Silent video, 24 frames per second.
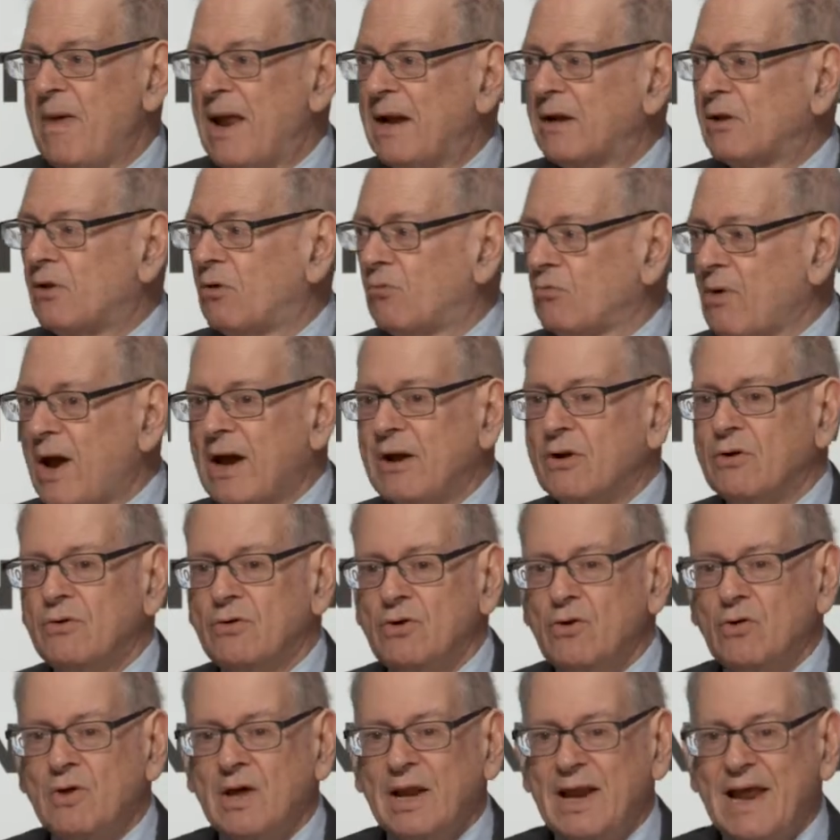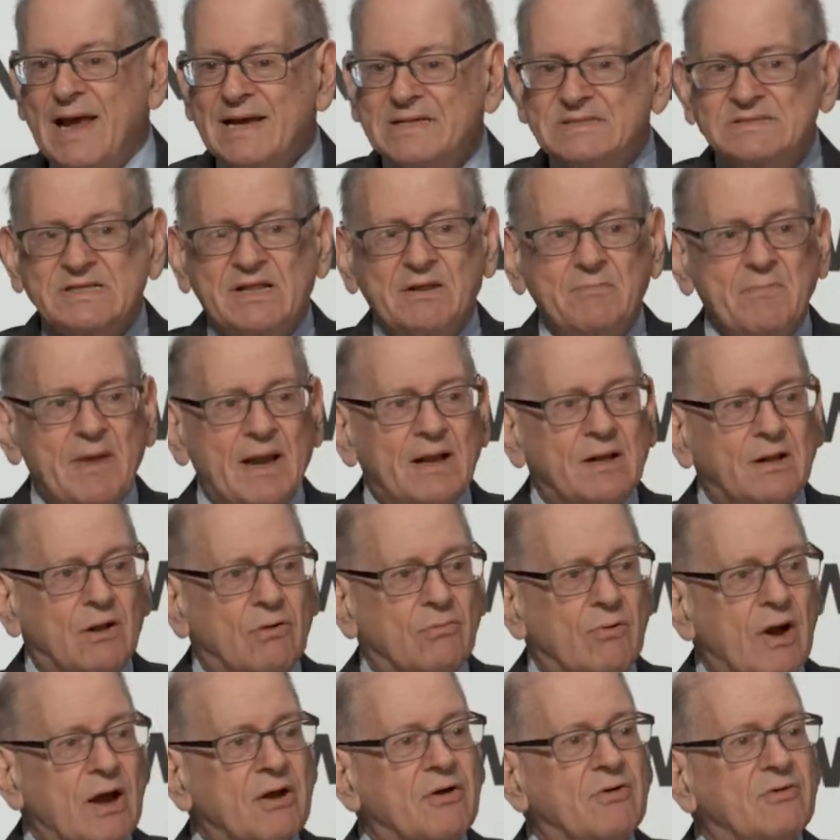medical record, you could ask the medical
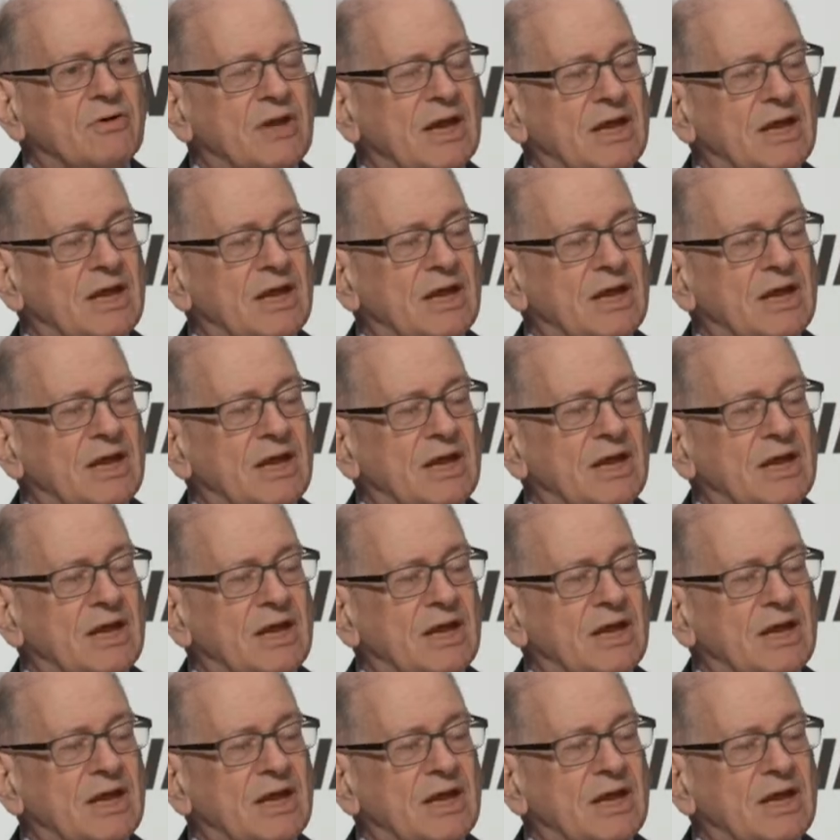record